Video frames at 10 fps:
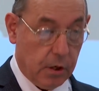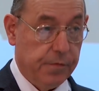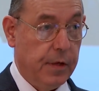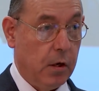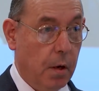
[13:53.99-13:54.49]

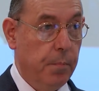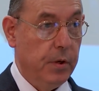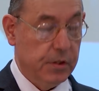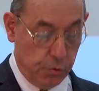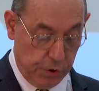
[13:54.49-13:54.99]
of the
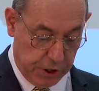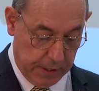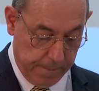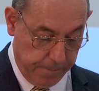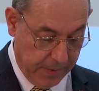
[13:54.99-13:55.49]
communist
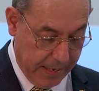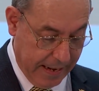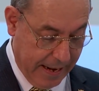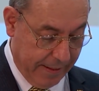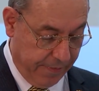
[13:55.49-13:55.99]
regime.
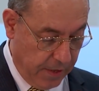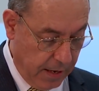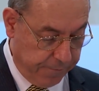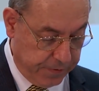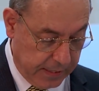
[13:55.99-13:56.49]

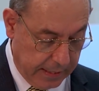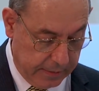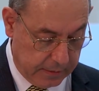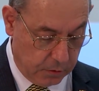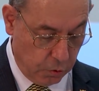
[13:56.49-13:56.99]
Their
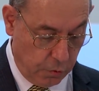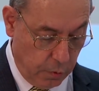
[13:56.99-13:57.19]
fidelity to the